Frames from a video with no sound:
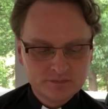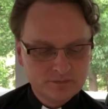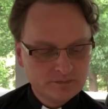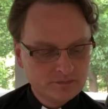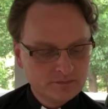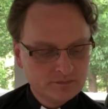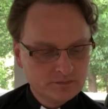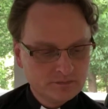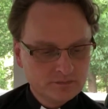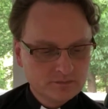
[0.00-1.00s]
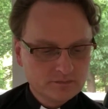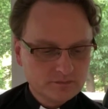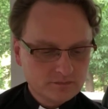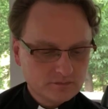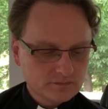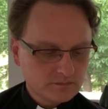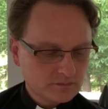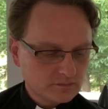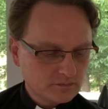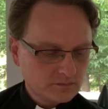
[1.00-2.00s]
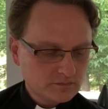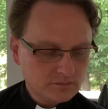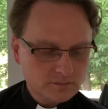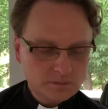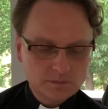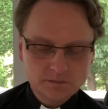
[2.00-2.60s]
(no one is talking)